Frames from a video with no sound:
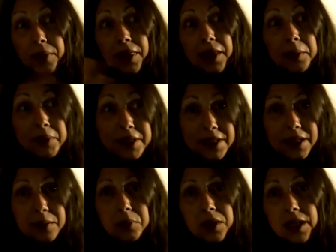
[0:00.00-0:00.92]

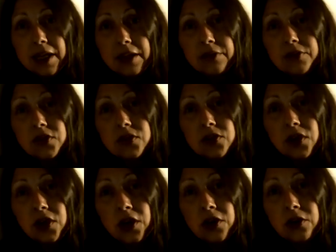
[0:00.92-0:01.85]
limiting beliefs.
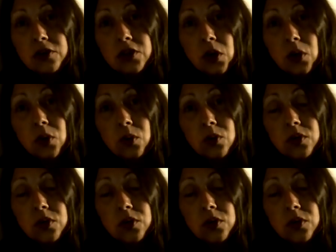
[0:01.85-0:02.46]
Don't